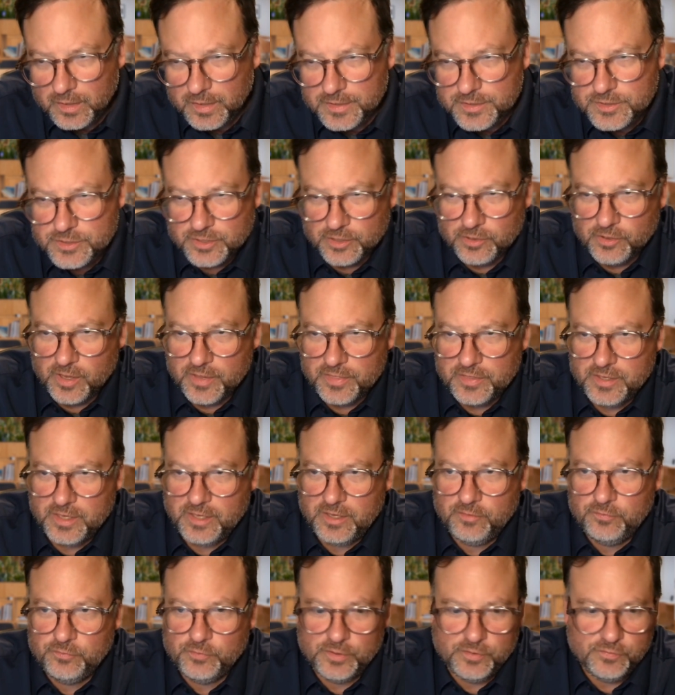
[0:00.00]
And so I think
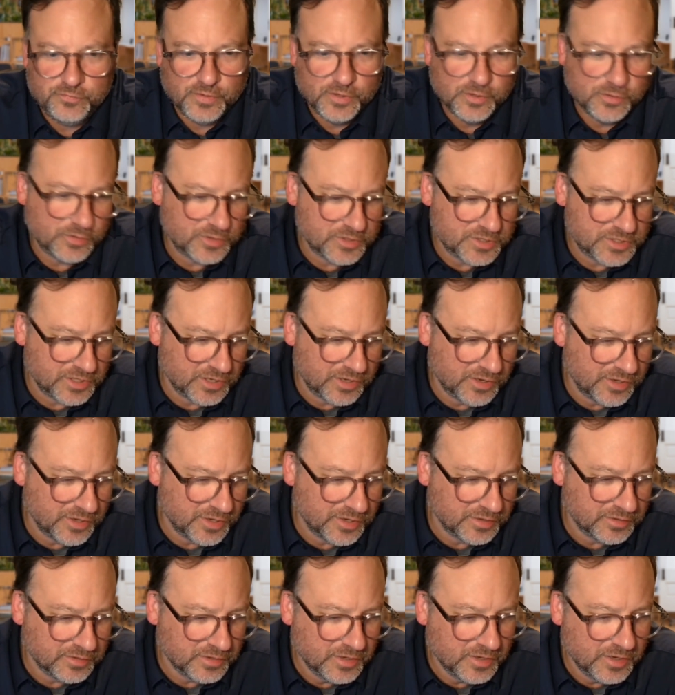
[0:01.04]
if we focus
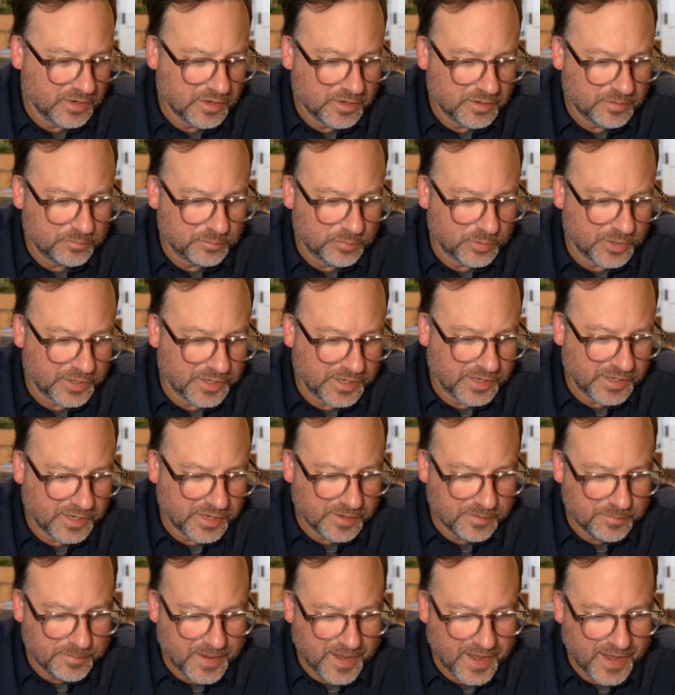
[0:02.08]
on bringing
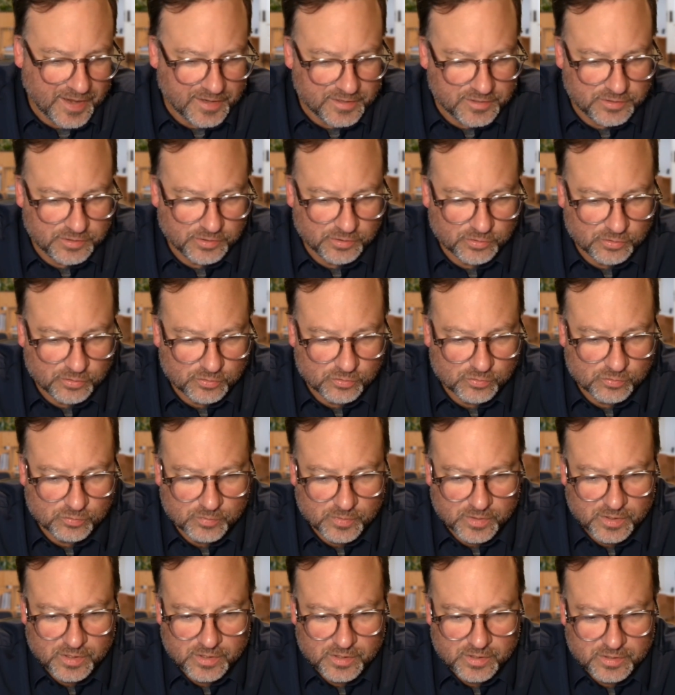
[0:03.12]
it back to
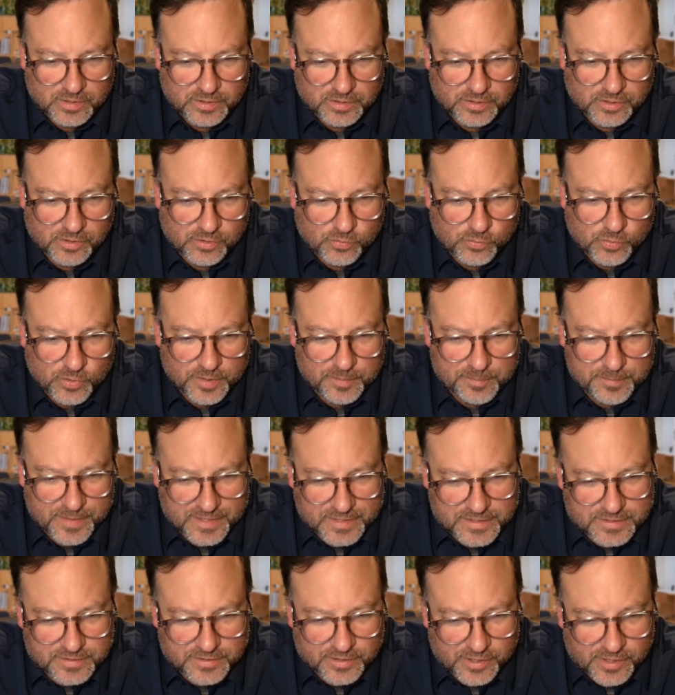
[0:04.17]
what
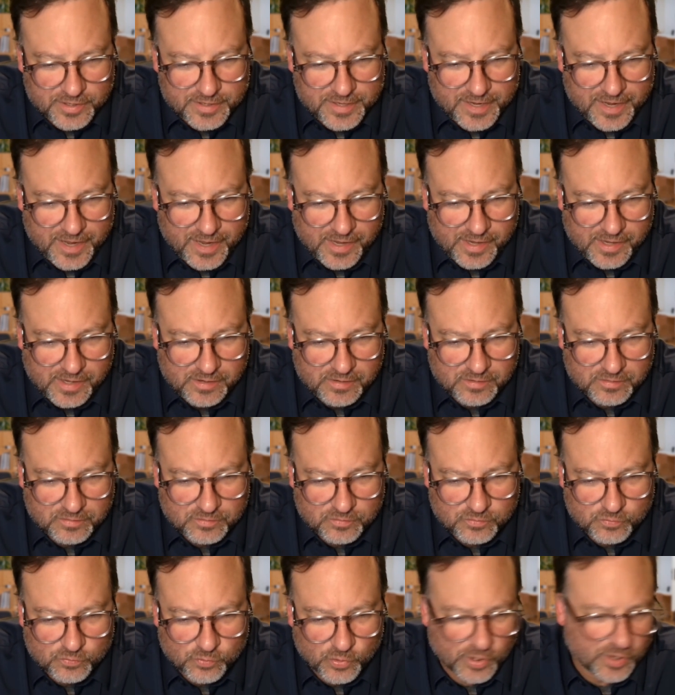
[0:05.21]
makes their day
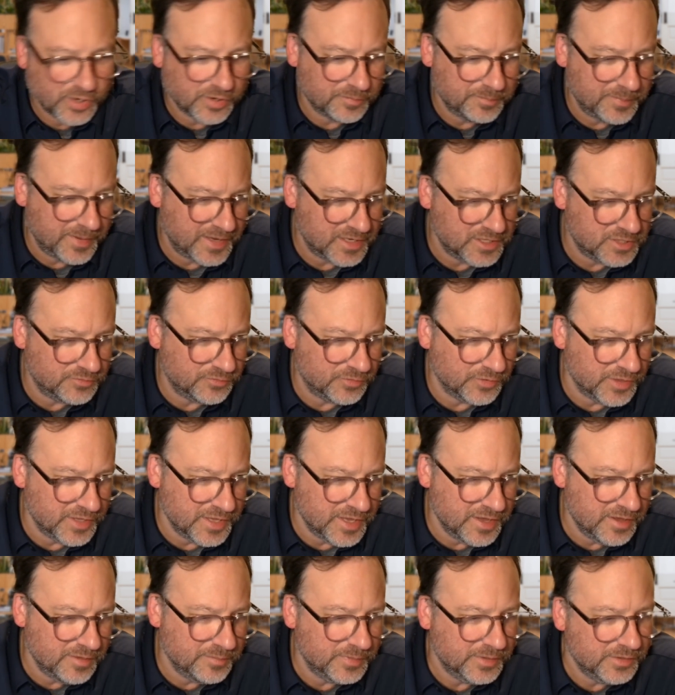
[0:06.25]
work best for
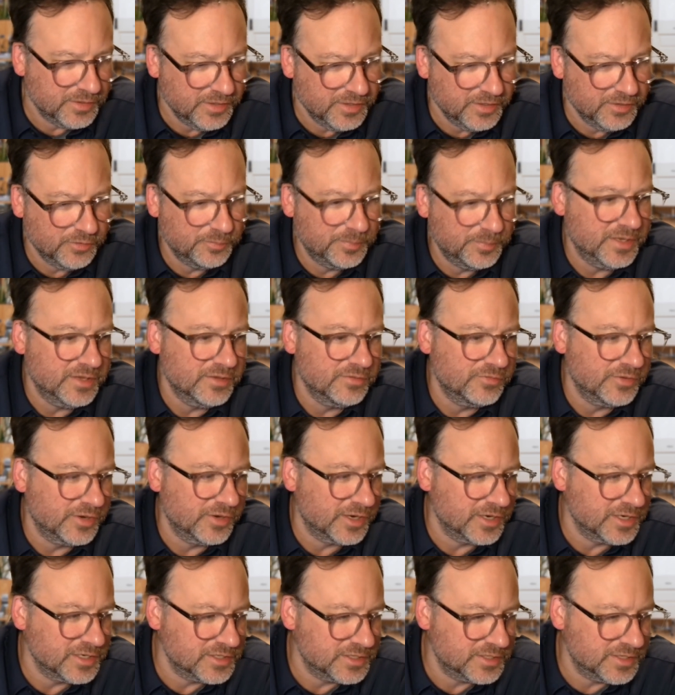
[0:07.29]
them, it'll be a
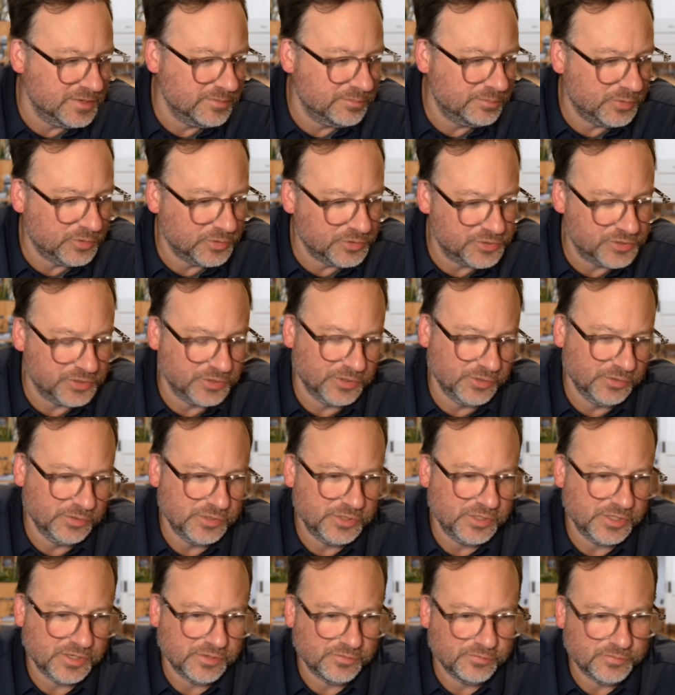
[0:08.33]
very simple
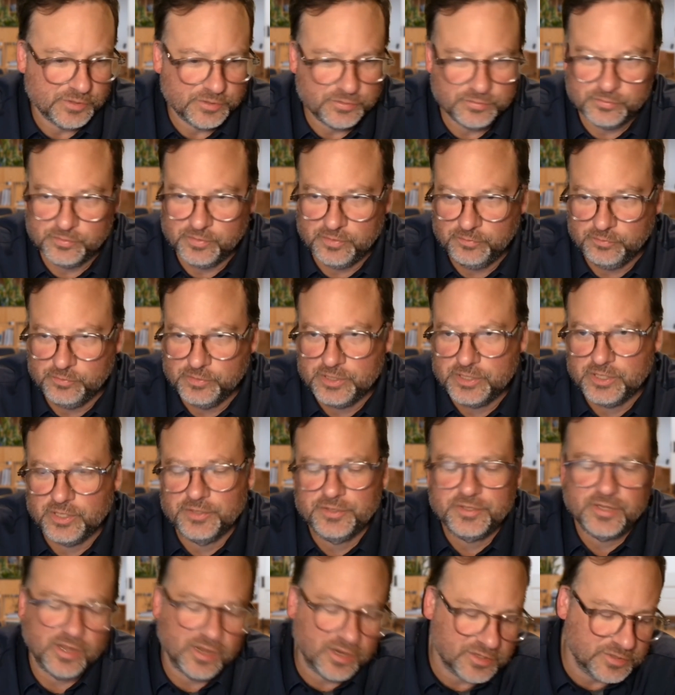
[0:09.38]
solution, which I'll
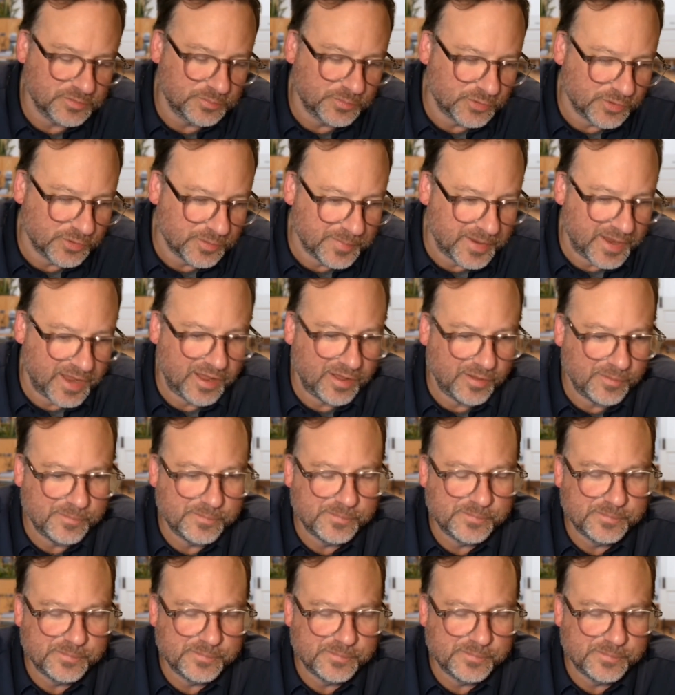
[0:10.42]
talk some more about.